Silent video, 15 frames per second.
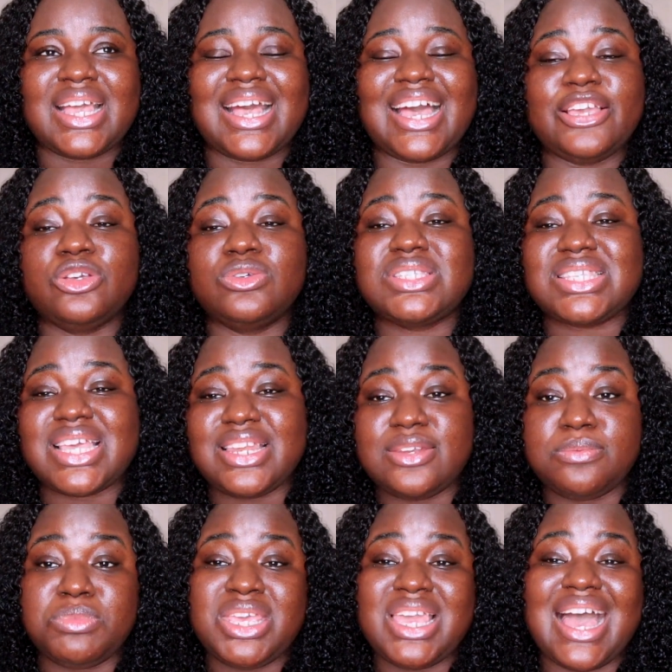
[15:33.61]
can you
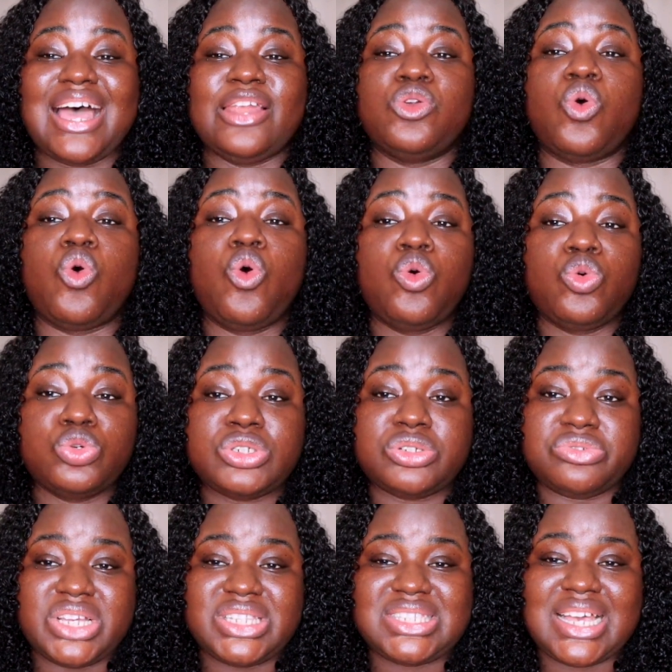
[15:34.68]
send me an old
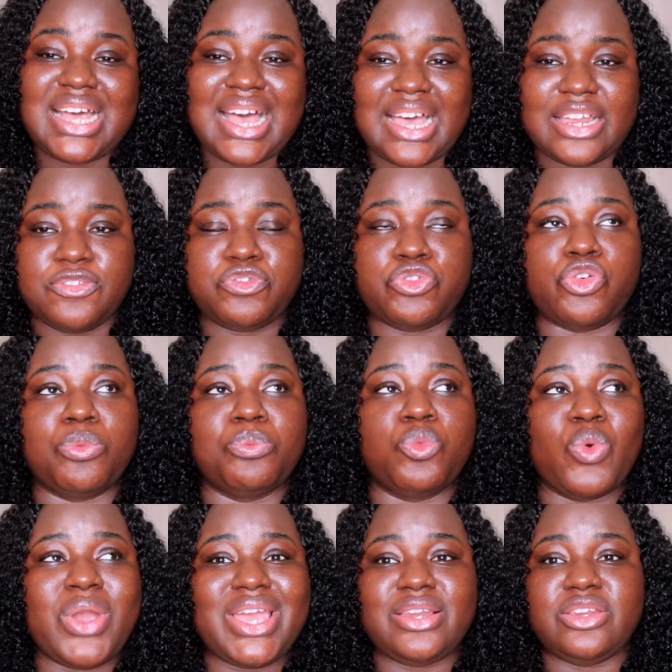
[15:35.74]
rate card
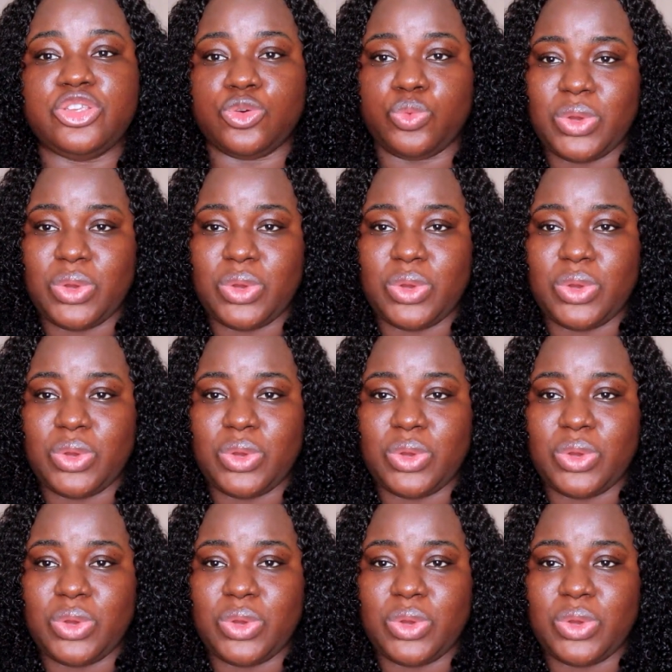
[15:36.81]
from when you